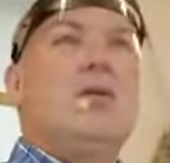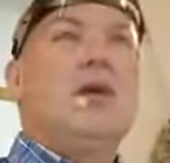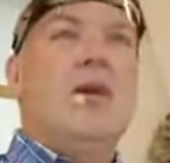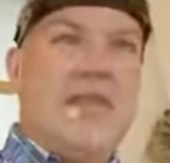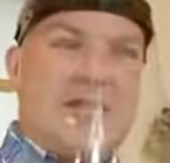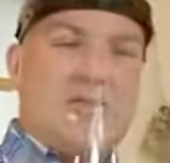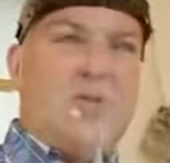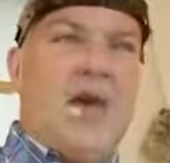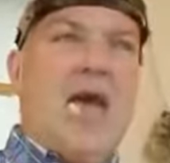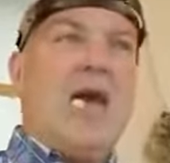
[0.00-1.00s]
And that's going
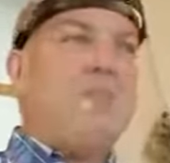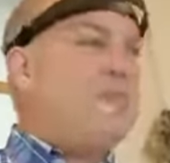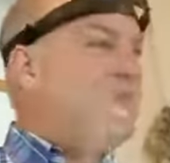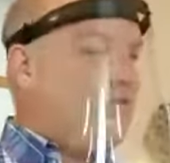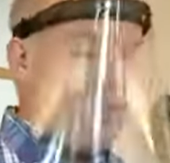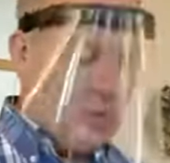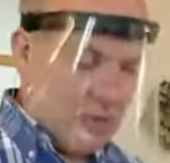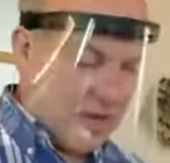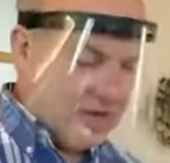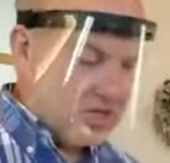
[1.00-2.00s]
to happen before
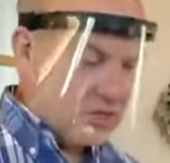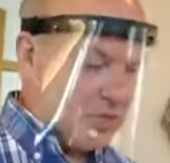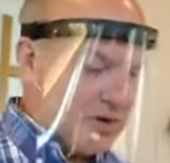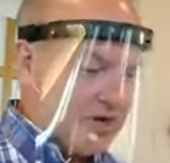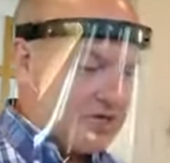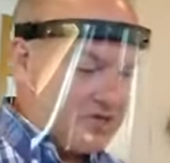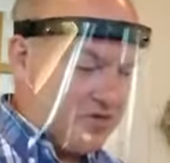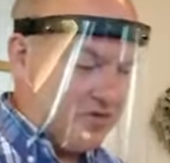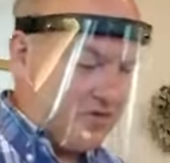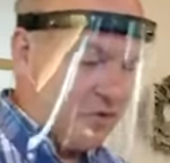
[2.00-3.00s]
we experience the
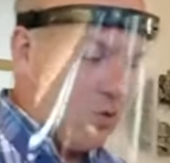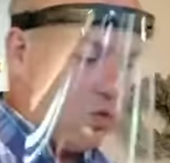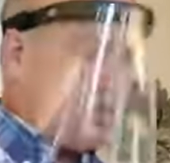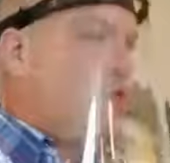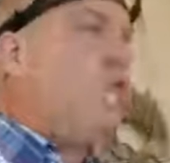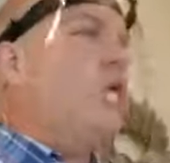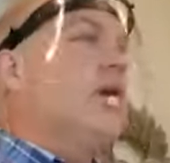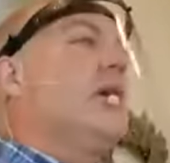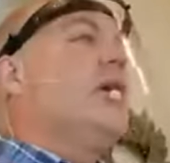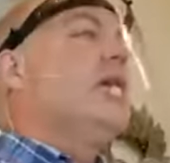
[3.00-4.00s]
full joy
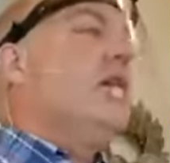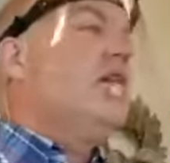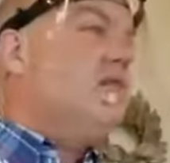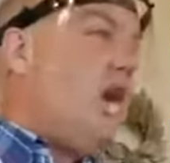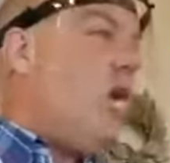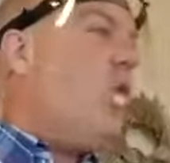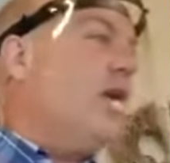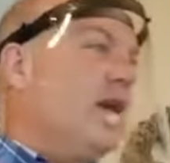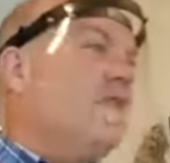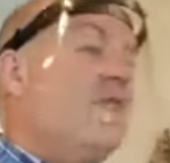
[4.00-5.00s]
of
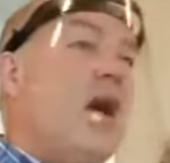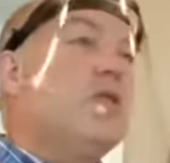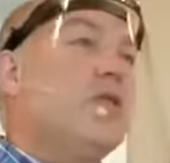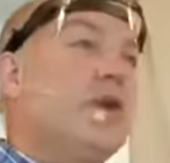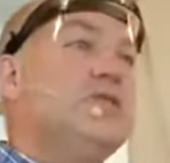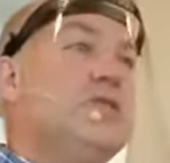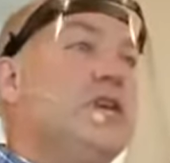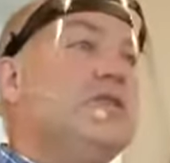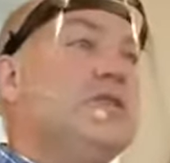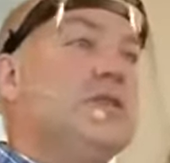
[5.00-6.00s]
knowing and following
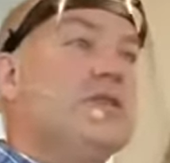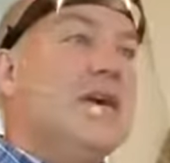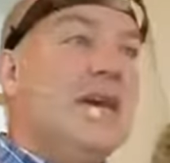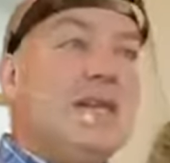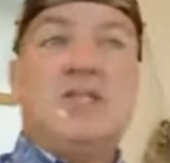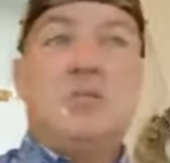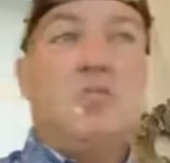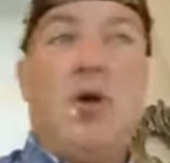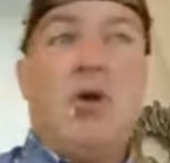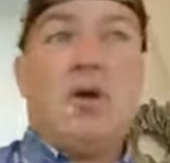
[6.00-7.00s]
Jesus. It's just
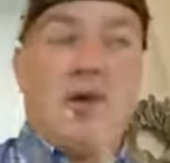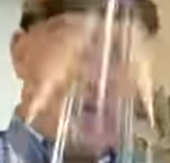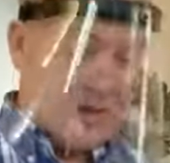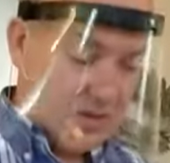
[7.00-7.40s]
part of it.